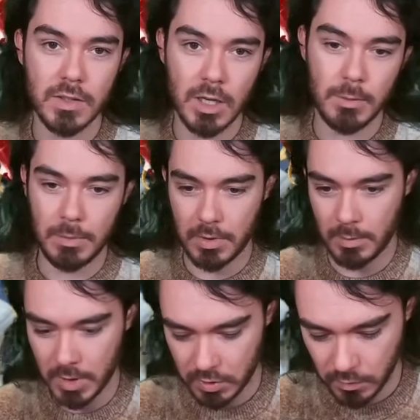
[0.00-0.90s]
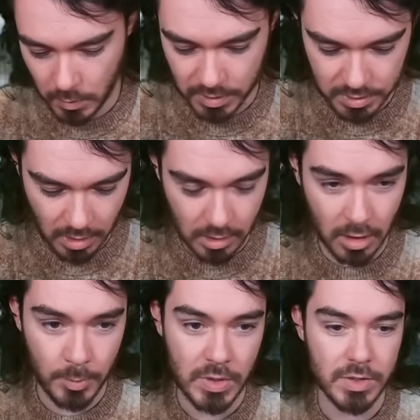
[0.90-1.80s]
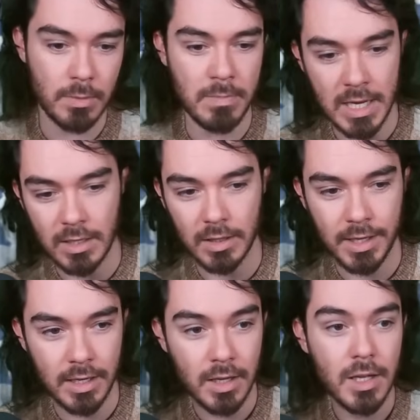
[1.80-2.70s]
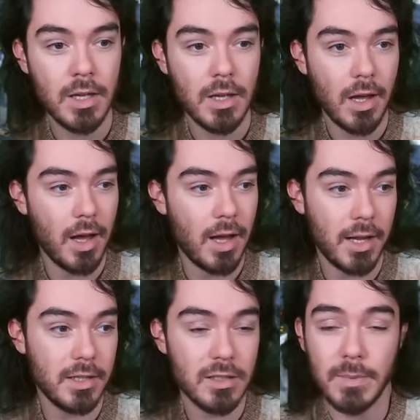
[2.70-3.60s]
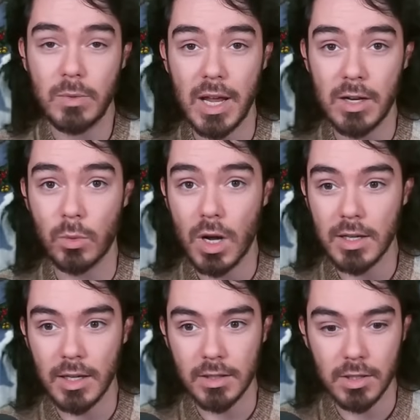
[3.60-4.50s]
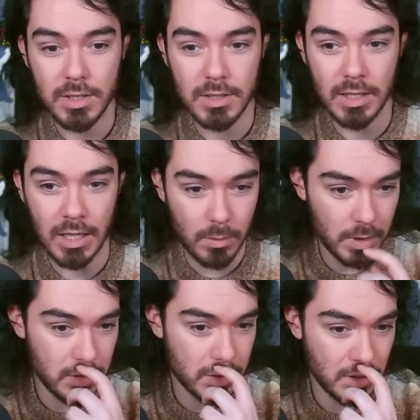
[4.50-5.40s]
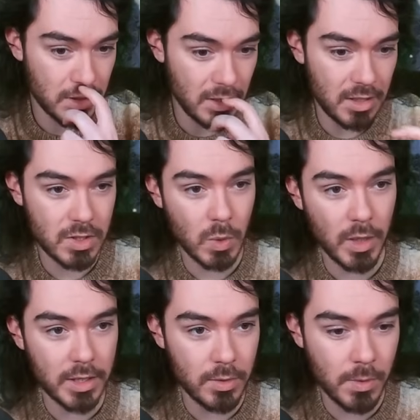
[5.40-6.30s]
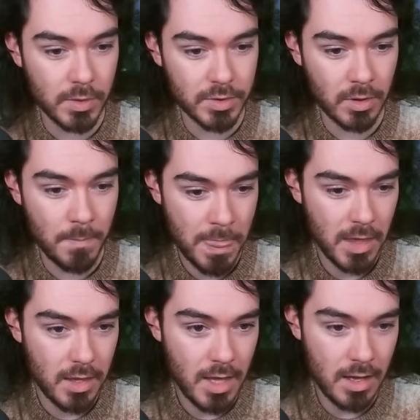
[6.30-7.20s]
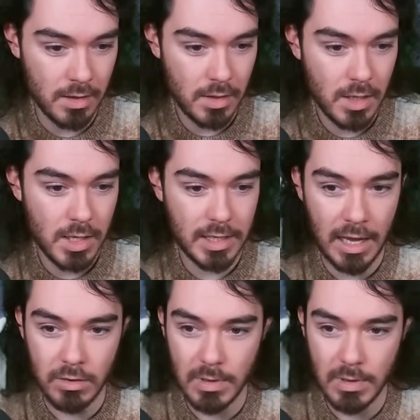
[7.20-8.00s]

going to be pretty much four star almost immediately. Uh, and he's going to be ready to rock that Cursed City, which uh, is quite cool. So, yeah, account can't